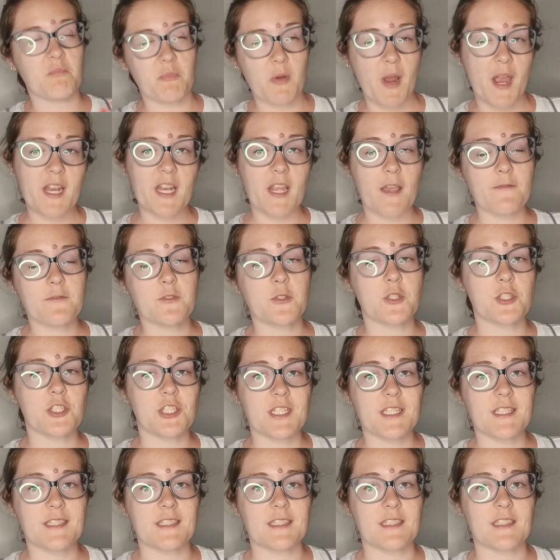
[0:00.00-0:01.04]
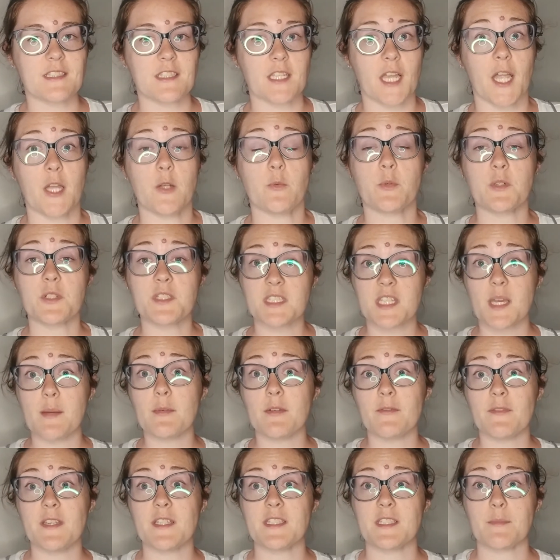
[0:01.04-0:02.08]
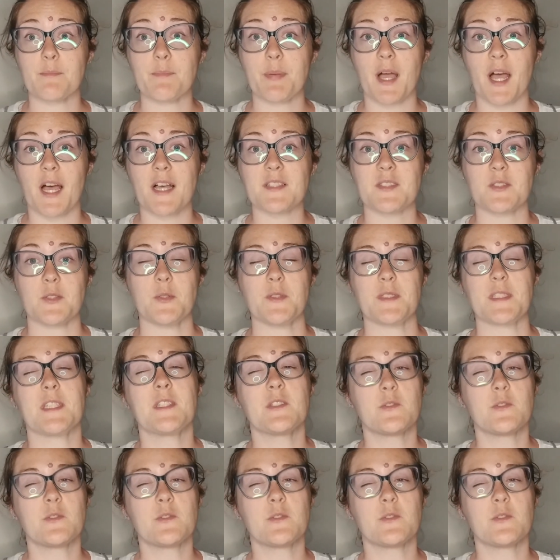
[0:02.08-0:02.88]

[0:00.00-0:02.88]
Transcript: right after Jesus died where some of his apostles,